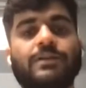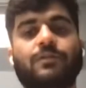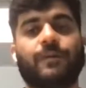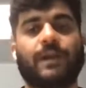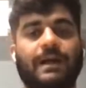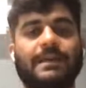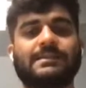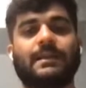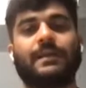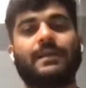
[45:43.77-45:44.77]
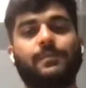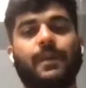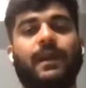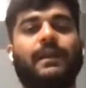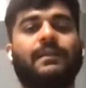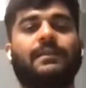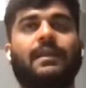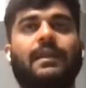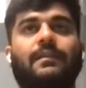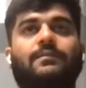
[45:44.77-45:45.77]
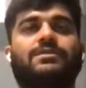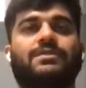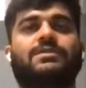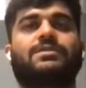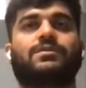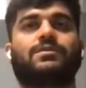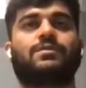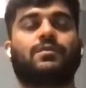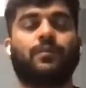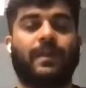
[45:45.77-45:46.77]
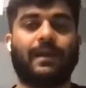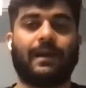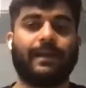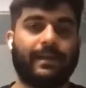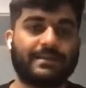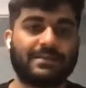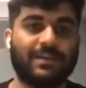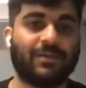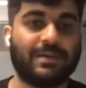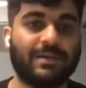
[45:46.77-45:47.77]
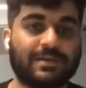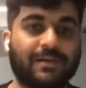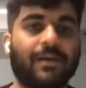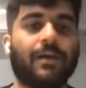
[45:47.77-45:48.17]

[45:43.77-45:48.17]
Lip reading: So for us, rebranding the name was just to make our SEO easier,